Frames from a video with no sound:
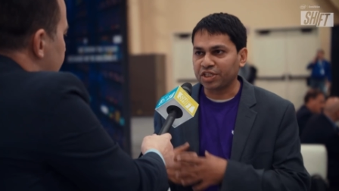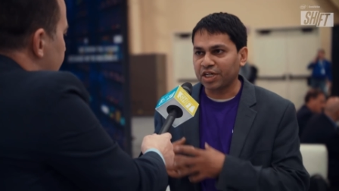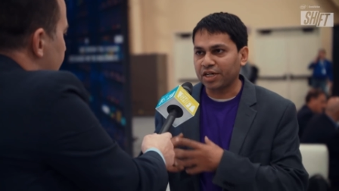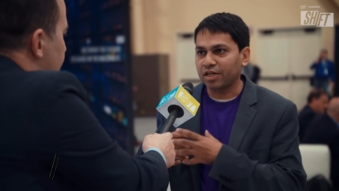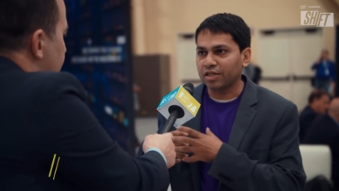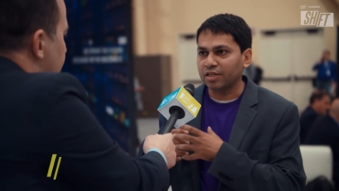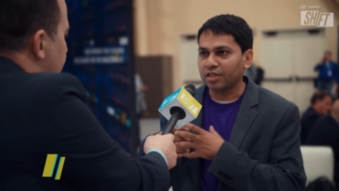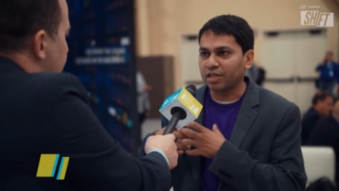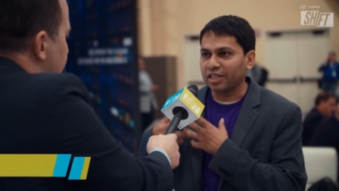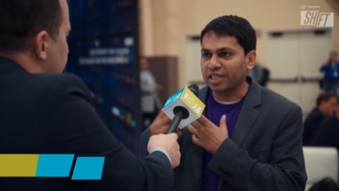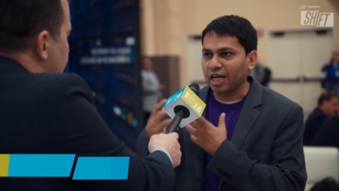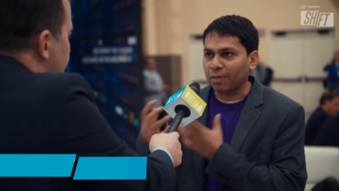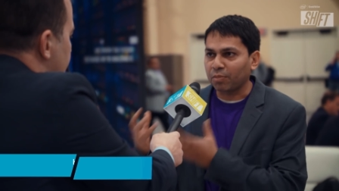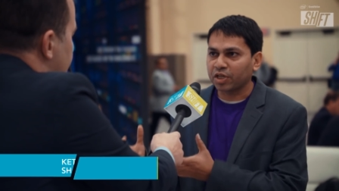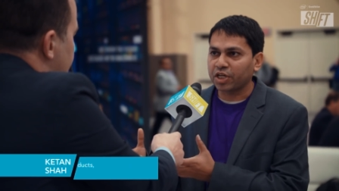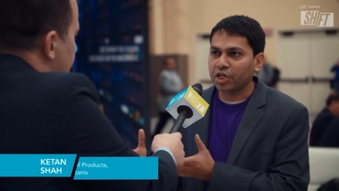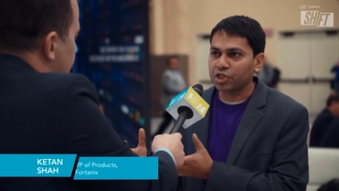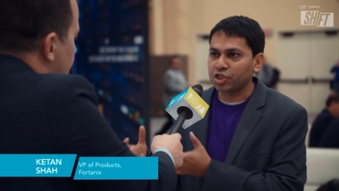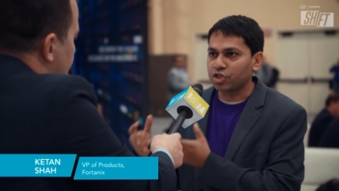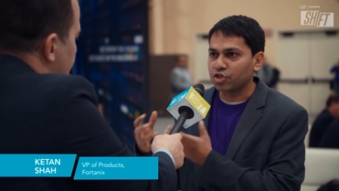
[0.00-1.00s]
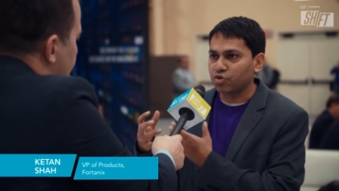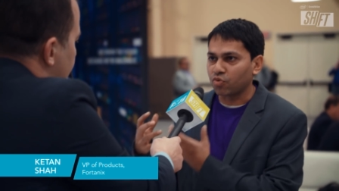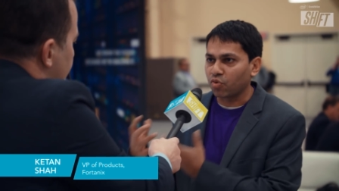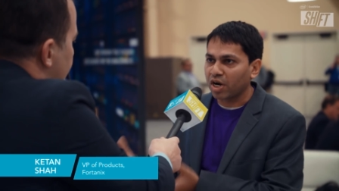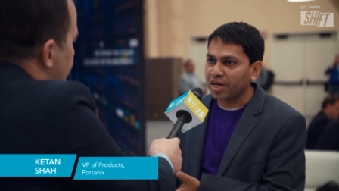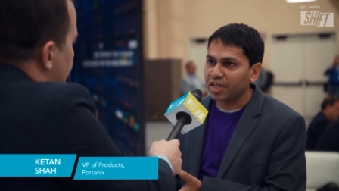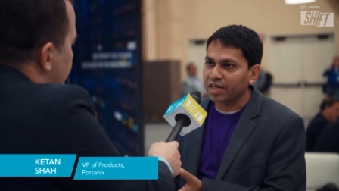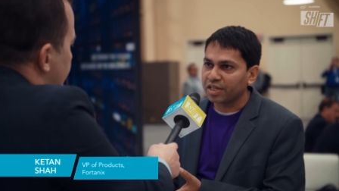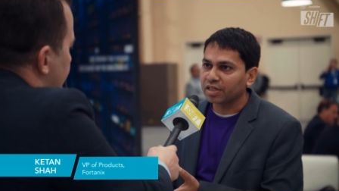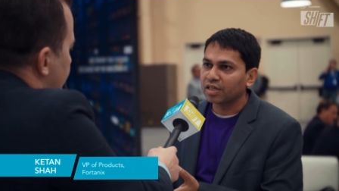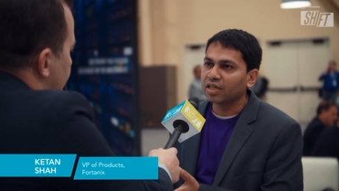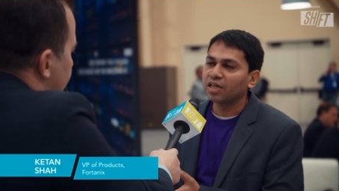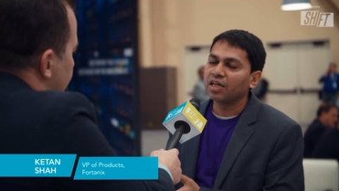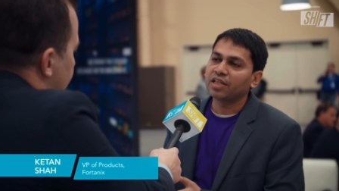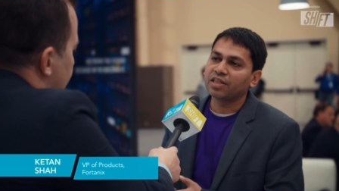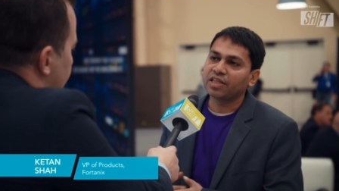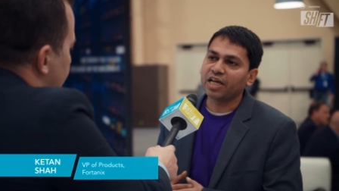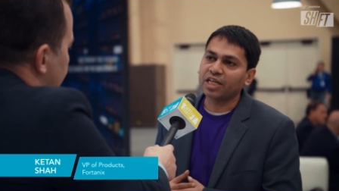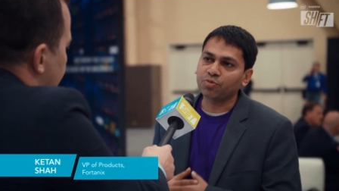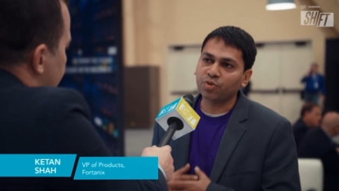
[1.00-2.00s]
the data and the application's running,
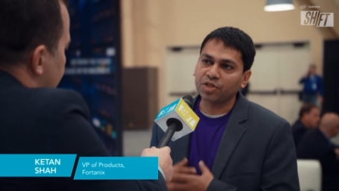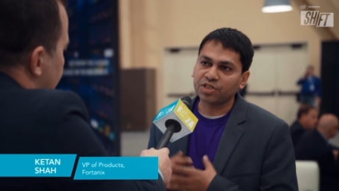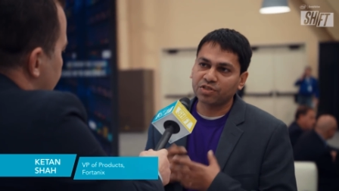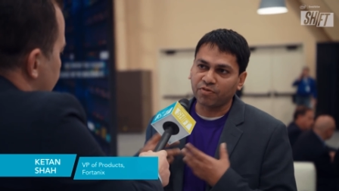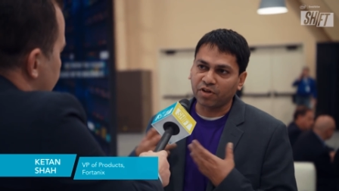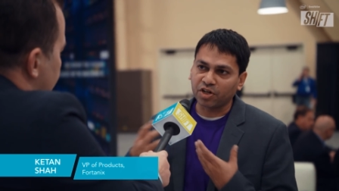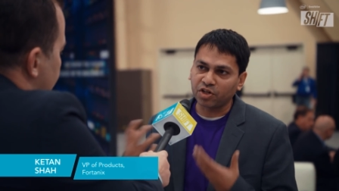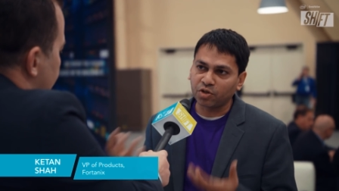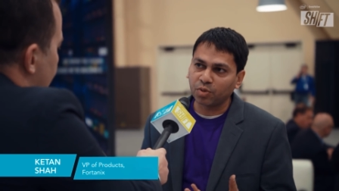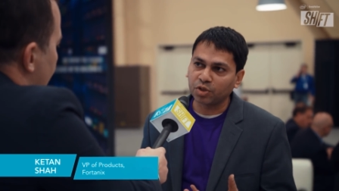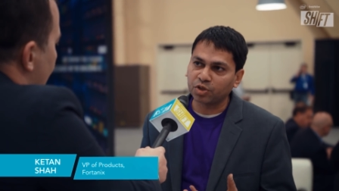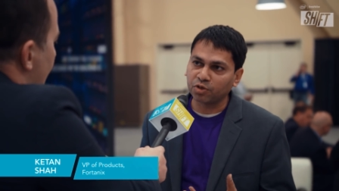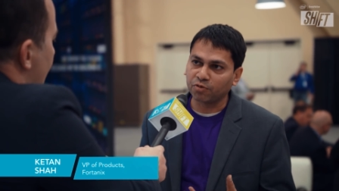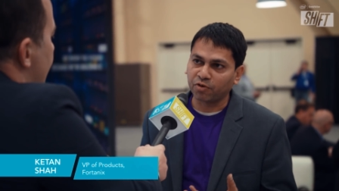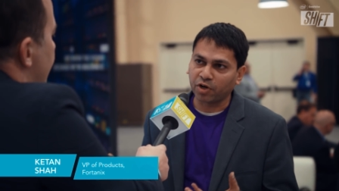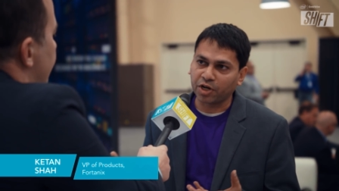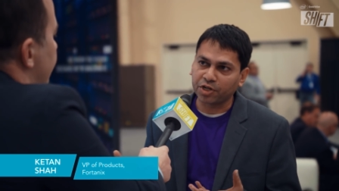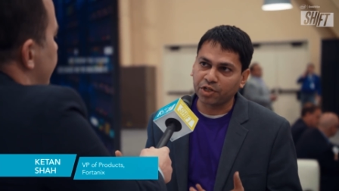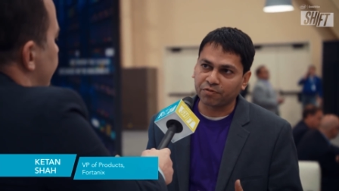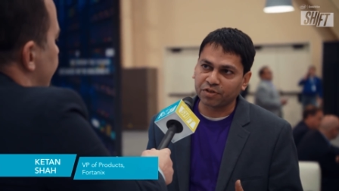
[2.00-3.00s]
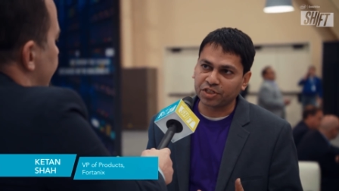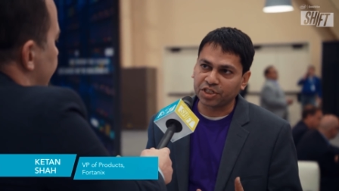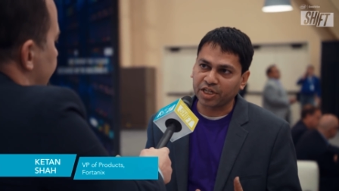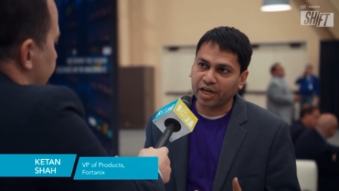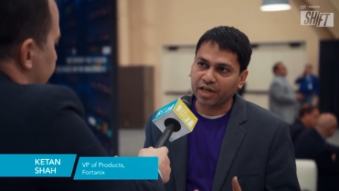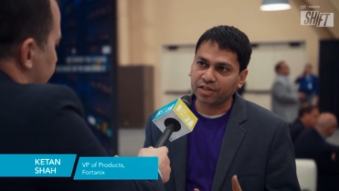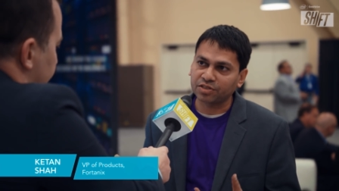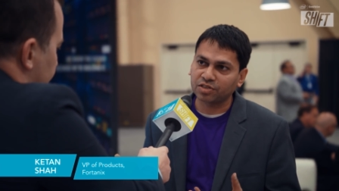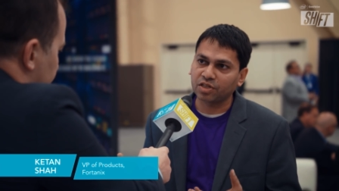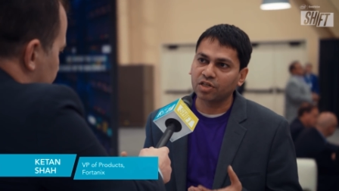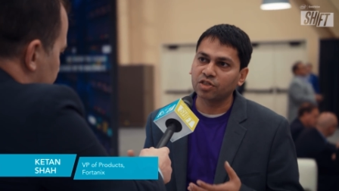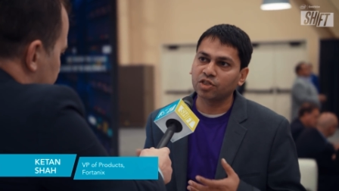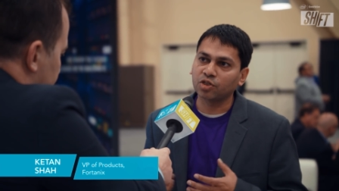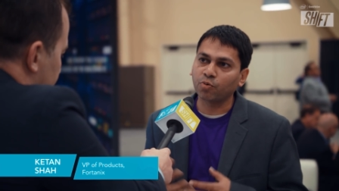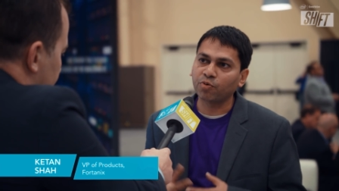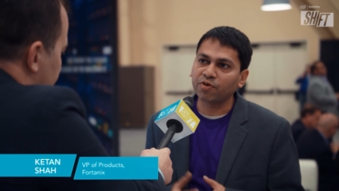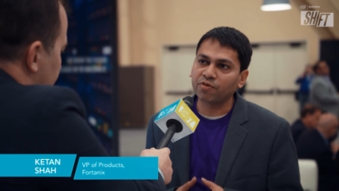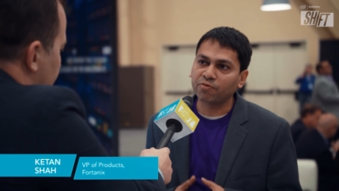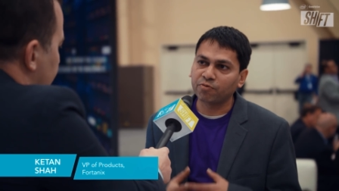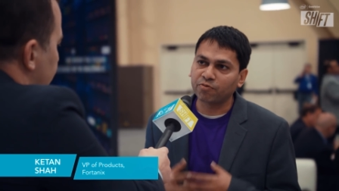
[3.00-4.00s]
that's when it's vulnerable to a variety of attacks.
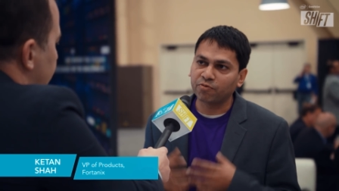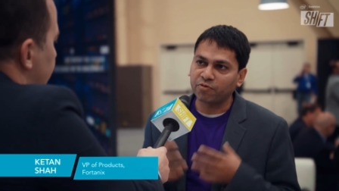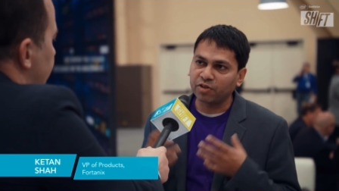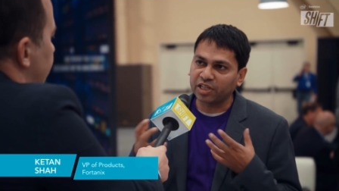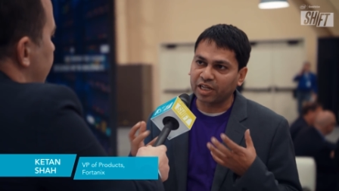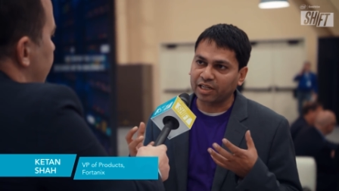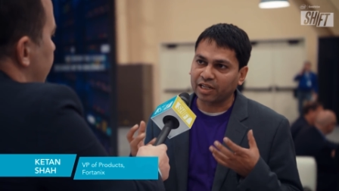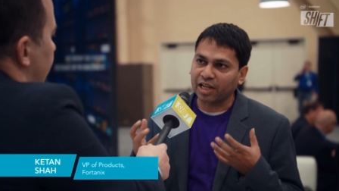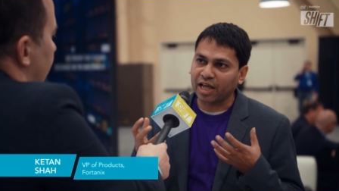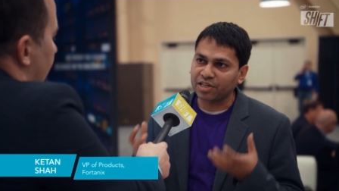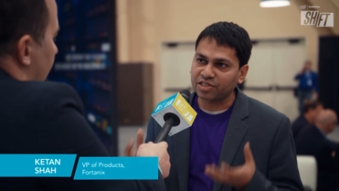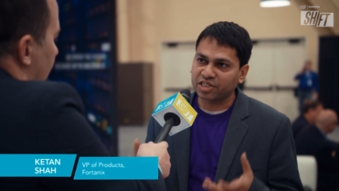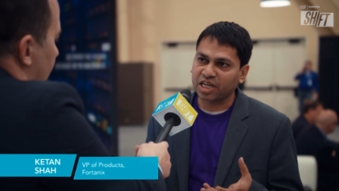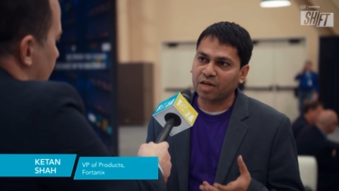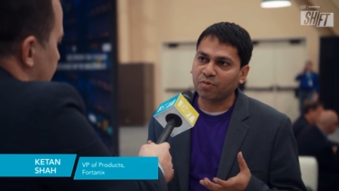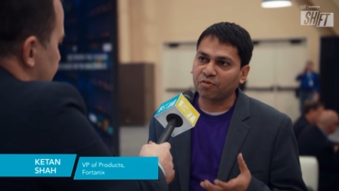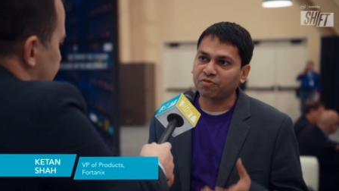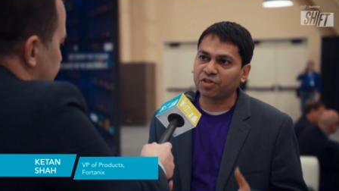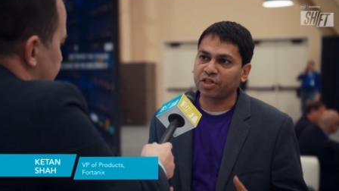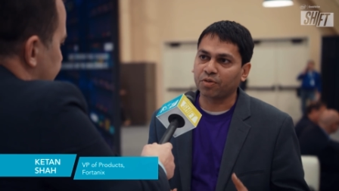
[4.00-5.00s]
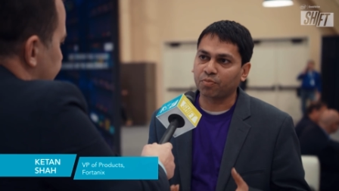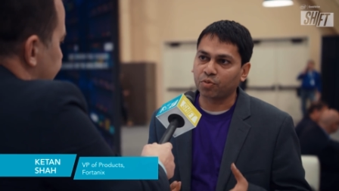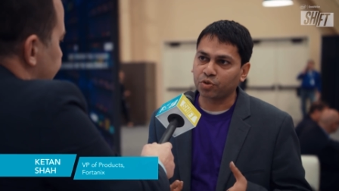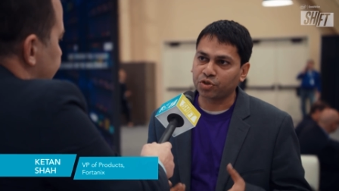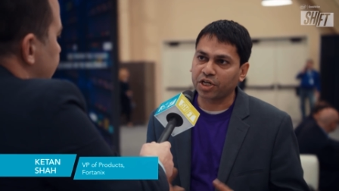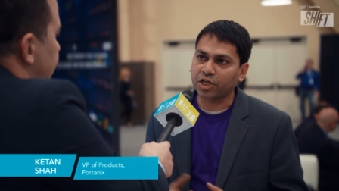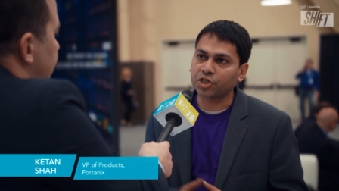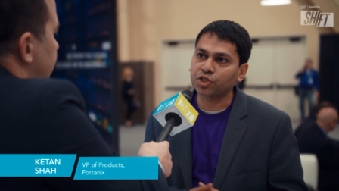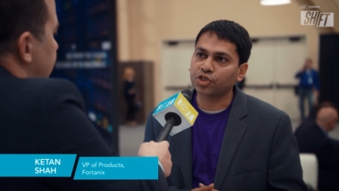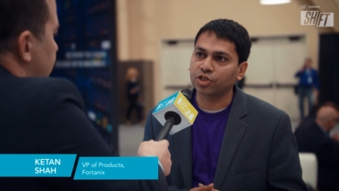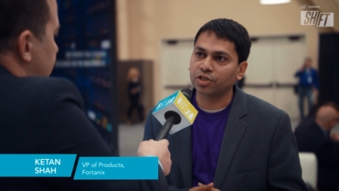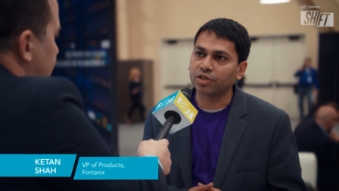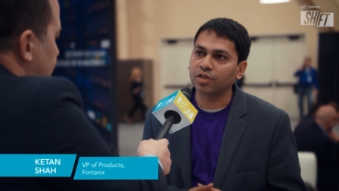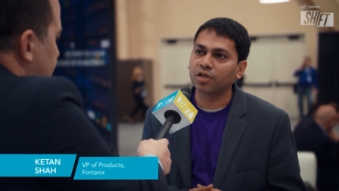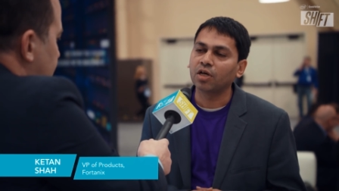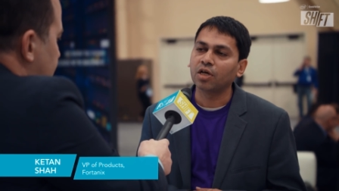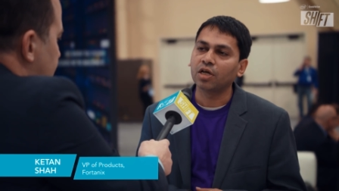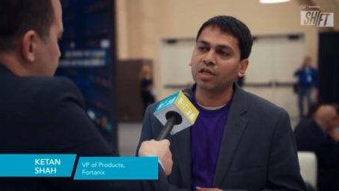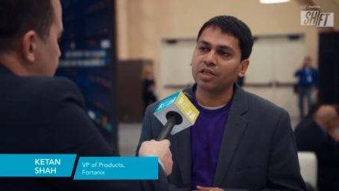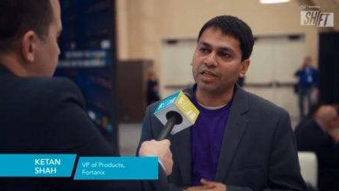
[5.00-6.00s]
So we've filled that last gap of data
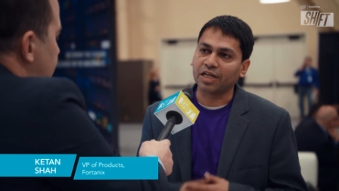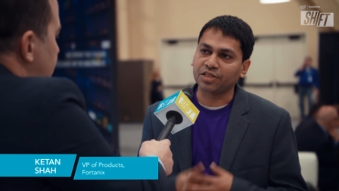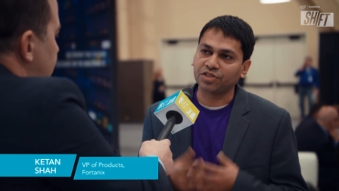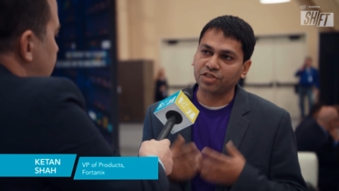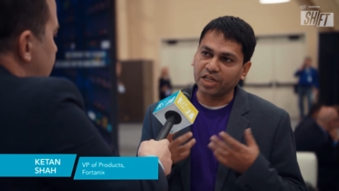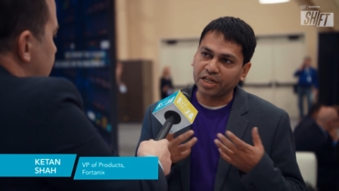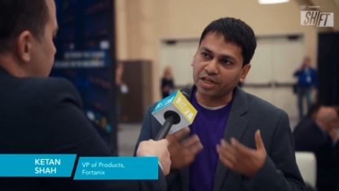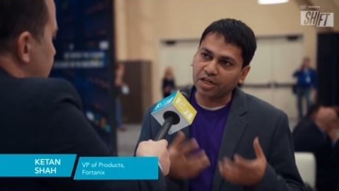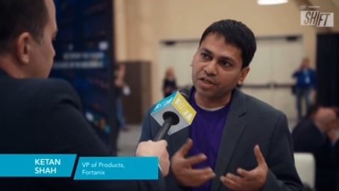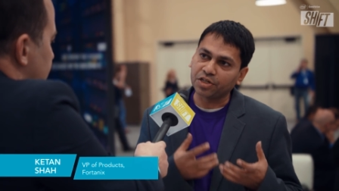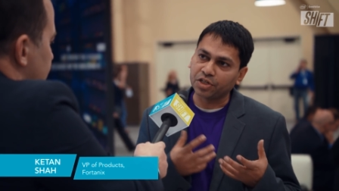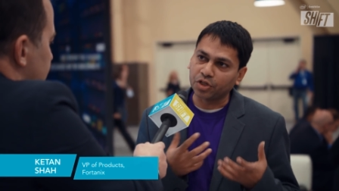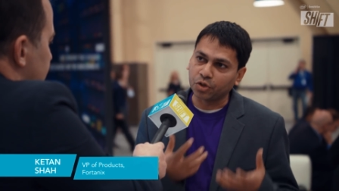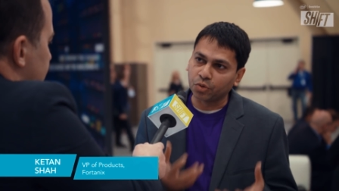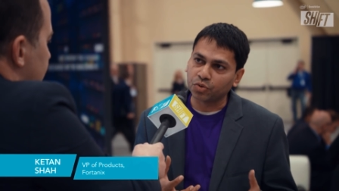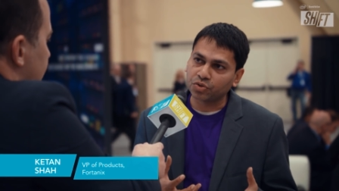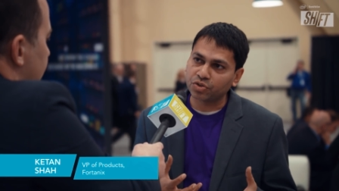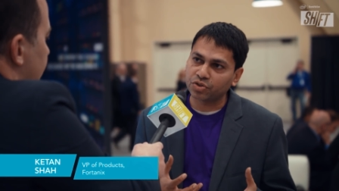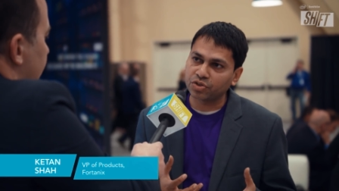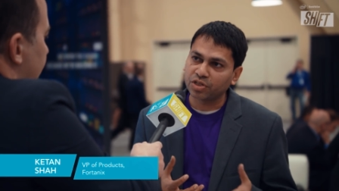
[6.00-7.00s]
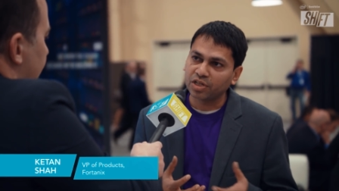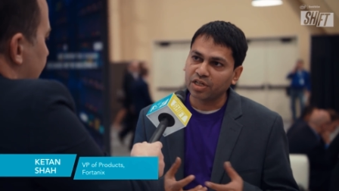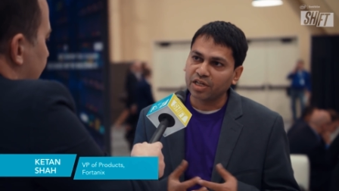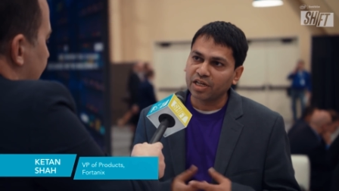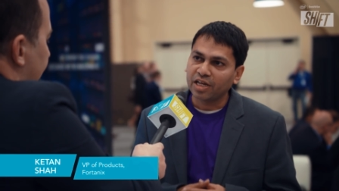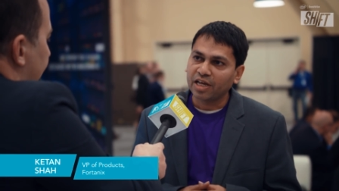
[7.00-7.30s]
protection, that's data in use.